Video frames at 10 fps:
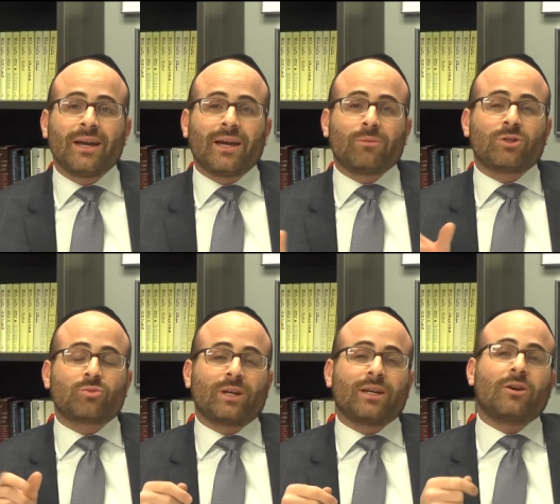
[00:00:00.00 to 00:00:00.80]
in
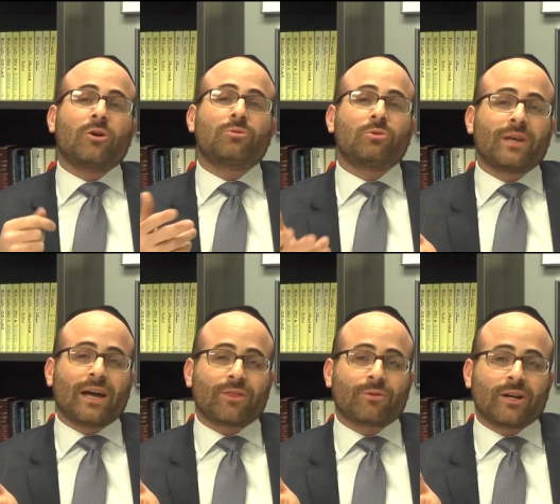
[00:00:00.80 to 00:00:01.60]
which we can go through
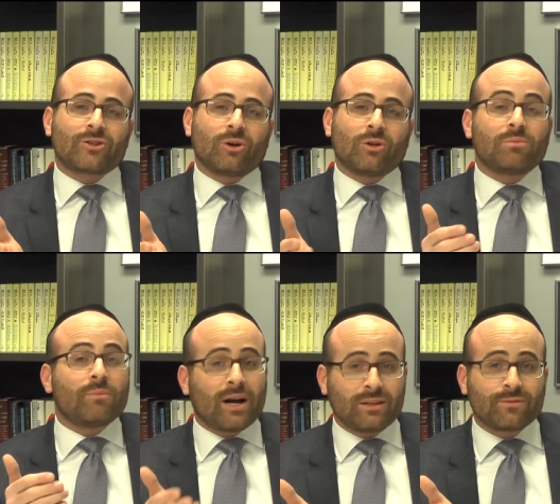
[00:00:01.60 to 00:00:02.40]
that threshold
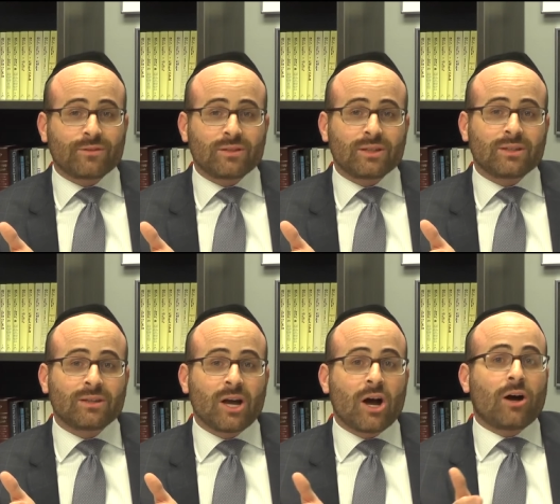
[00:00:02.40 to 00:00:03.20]
mindfully,
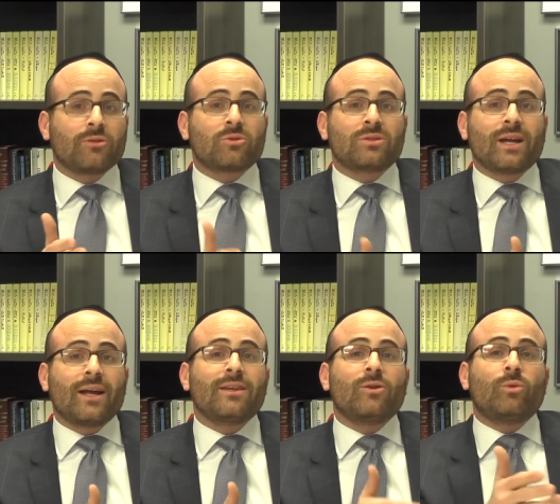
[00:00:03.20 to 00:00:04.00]

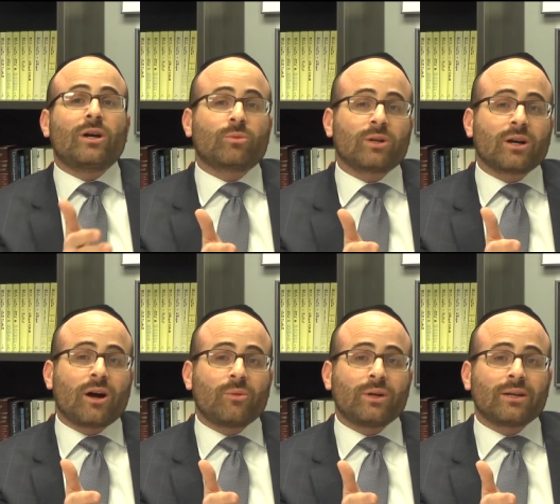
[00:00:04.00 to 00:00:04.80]
understanding where we're
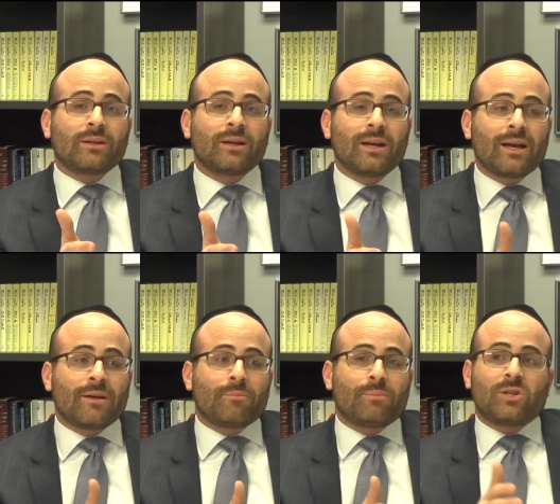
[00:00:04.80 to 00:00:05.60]
going,
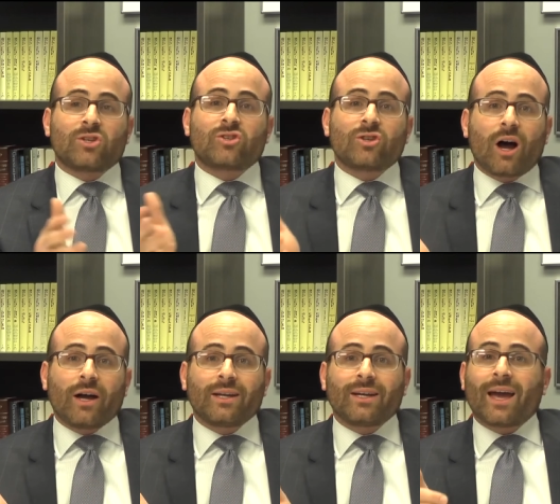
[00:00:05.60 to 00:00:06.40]

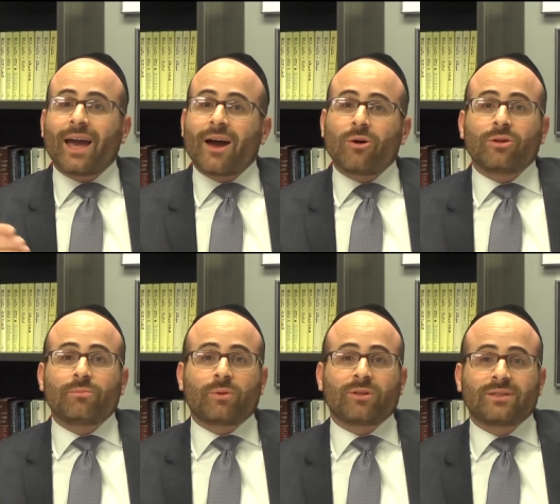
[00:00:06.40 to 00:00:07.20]
deciding how to
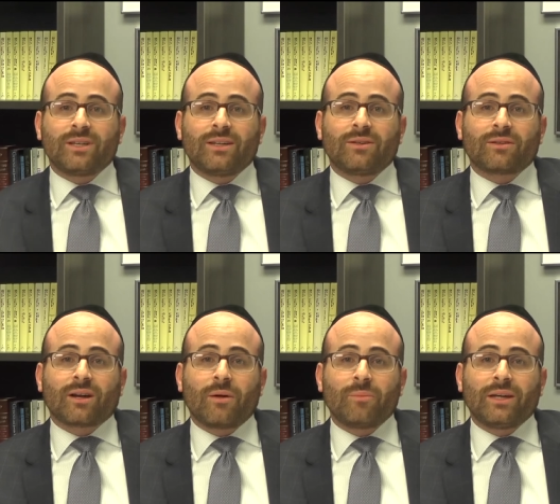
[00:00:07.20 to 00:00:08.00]
proceed in the
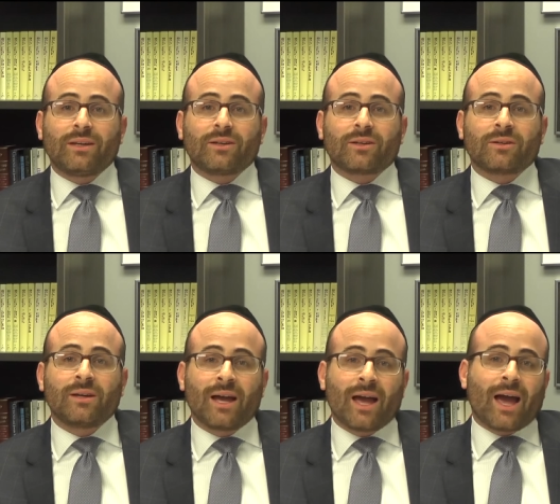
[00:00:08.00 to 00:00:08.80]
coming year,
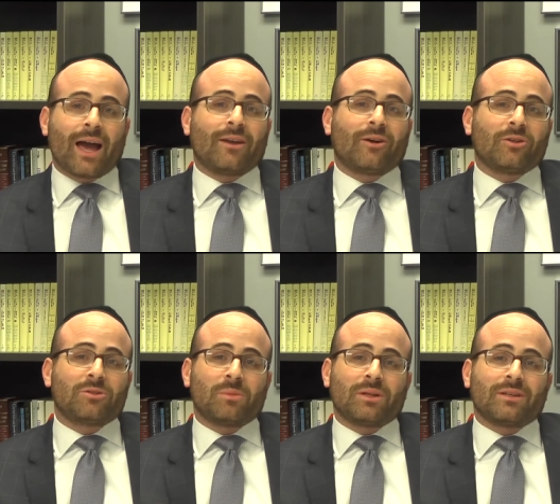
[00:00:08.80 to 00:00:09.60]
and
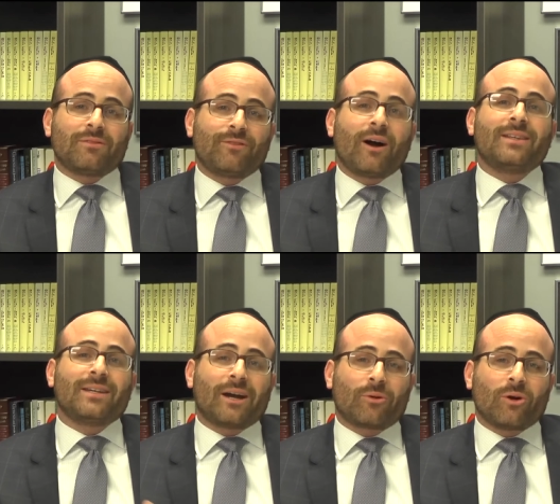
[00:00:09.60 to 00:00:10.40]
ultimately
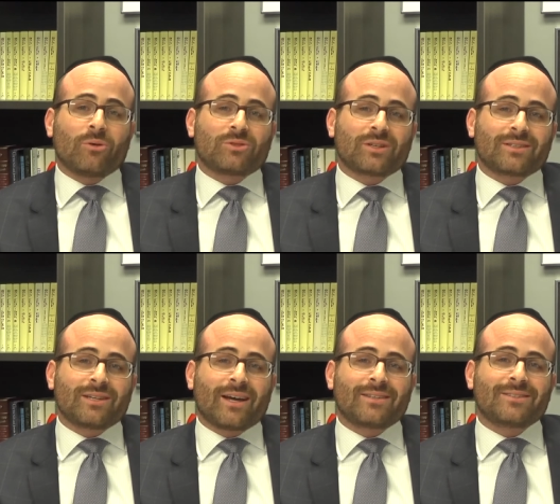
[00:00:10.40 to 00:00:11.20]
finding our own
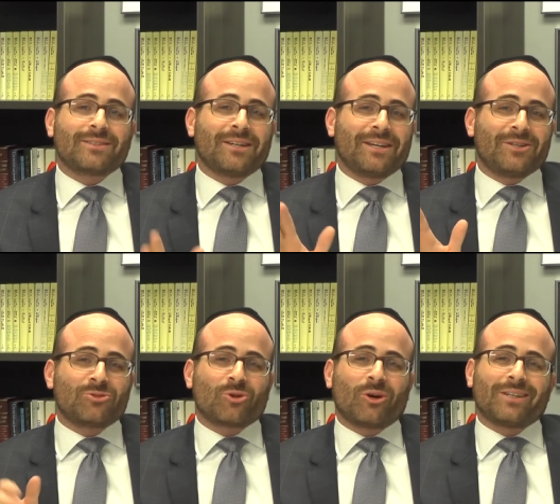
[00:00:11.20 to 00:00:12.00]
success.
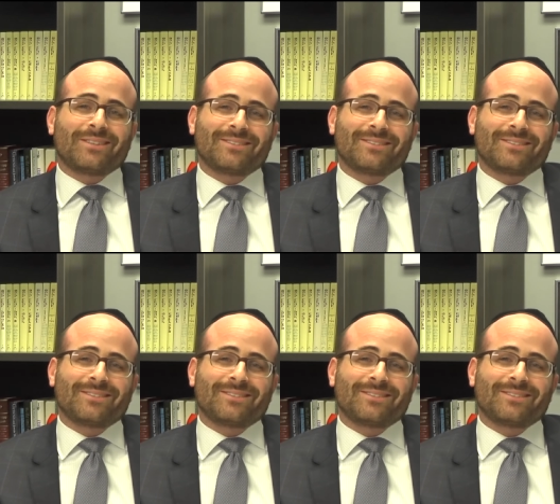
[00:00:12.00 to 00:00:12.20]
Enjoy.